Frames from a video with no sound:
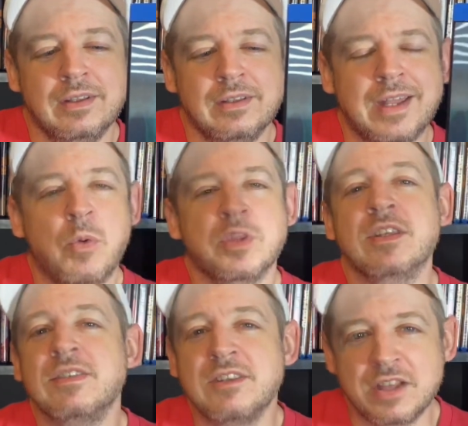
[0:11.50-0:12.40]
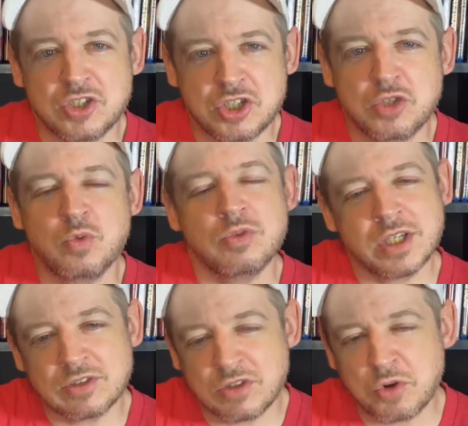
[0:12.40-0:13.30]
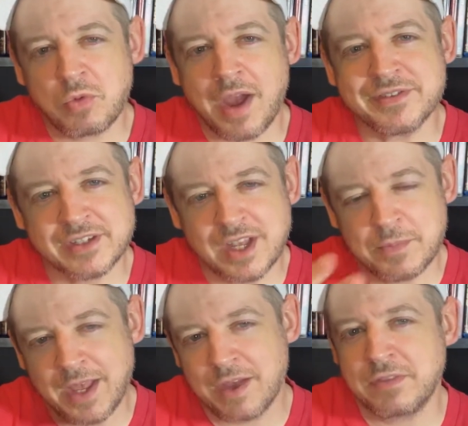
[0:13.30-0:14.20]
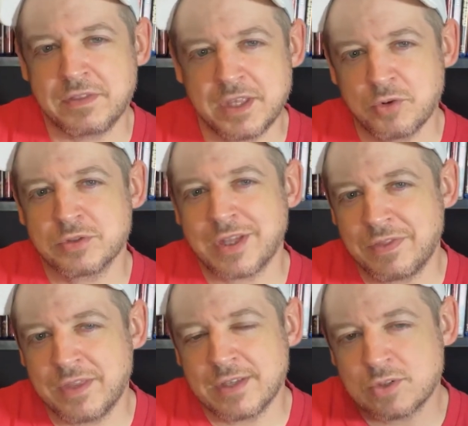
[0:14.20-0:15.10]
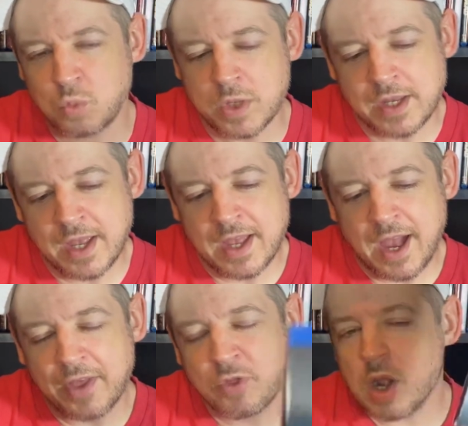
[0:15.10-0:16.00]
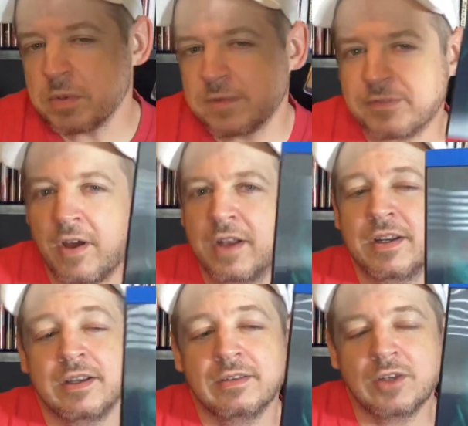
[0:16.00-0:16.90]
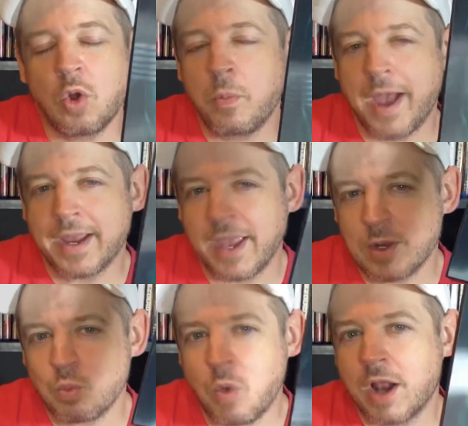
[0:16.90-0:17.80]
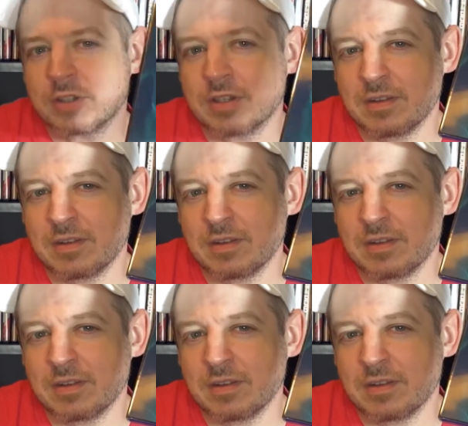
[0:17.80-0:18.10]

Now, with The Nun 2 just on the horizon coming out in theaters this week, I thought it'd be fun to go back and watch